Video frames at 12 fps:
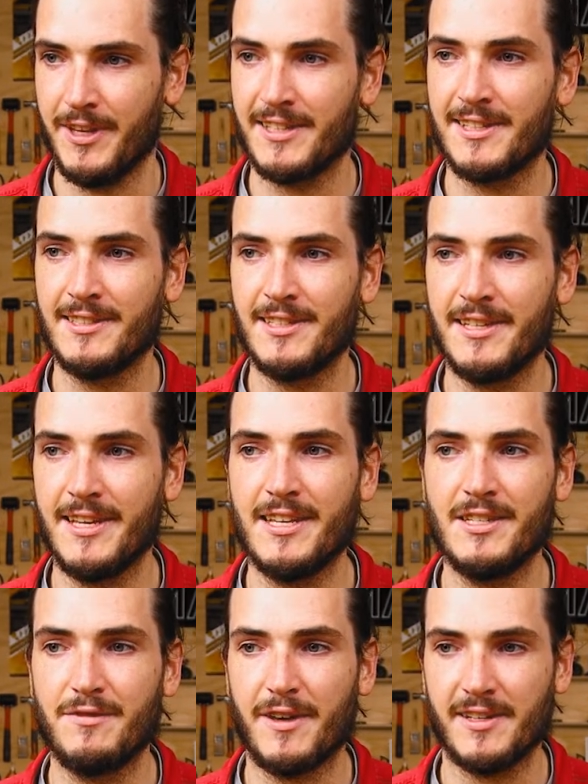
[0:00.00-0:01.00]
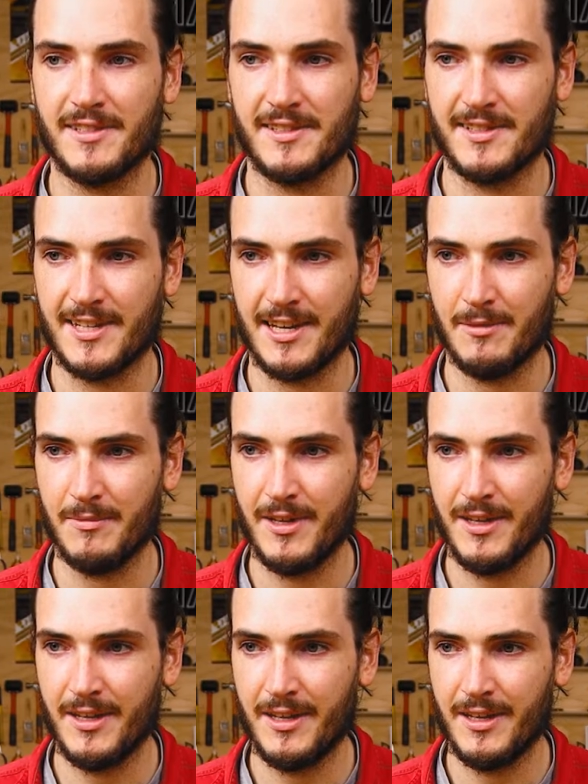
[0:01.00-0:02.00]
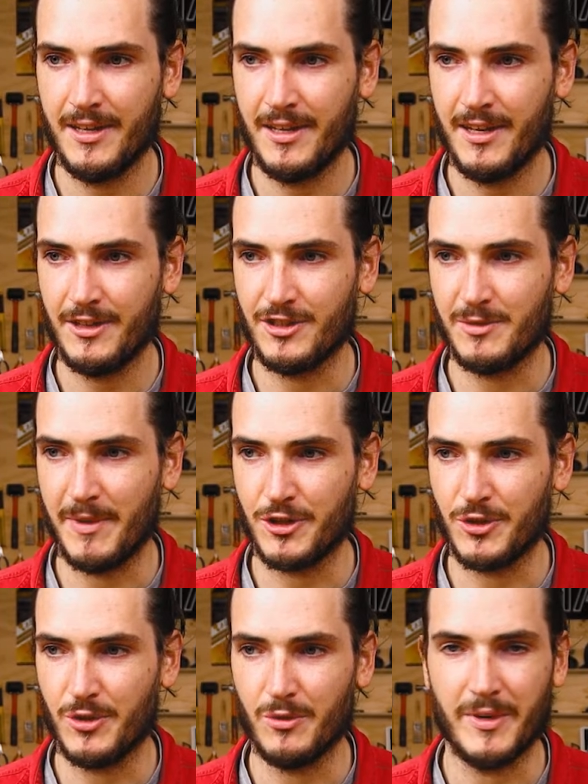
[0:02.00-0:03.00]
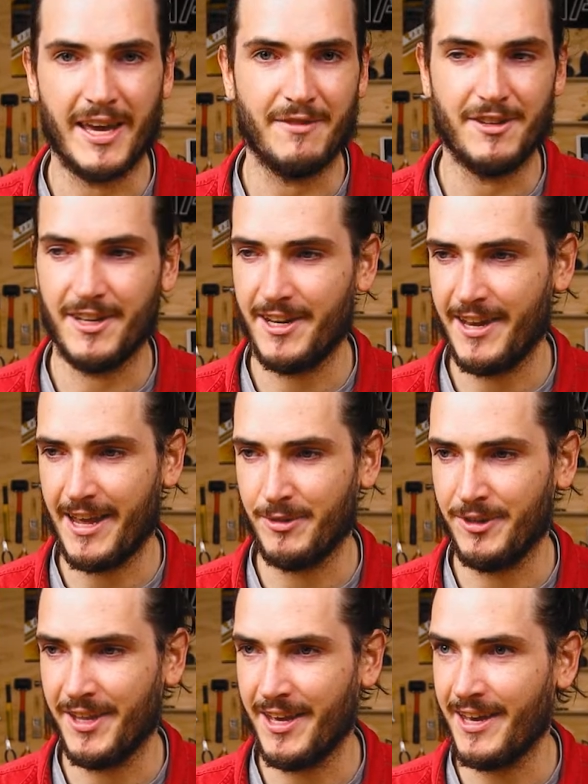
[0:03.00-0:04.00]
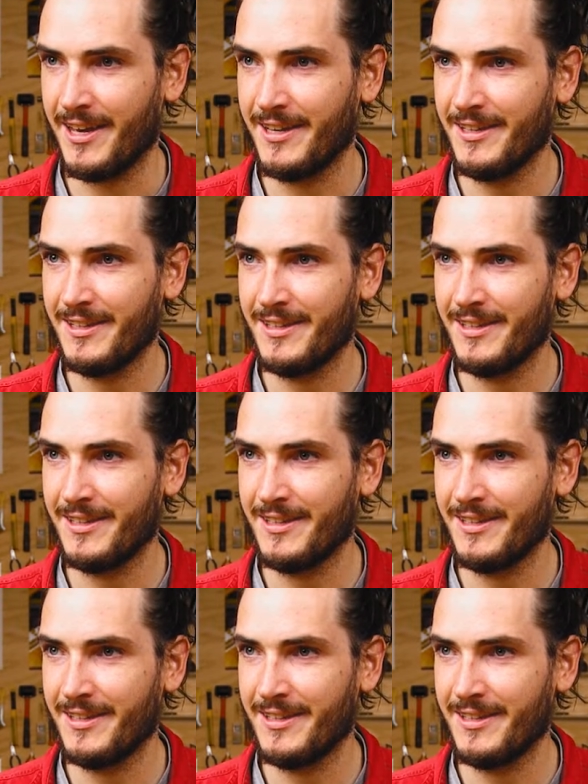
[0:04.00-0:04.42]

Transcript: That's under the Interfaces tab. Just make sure we have it enabled there.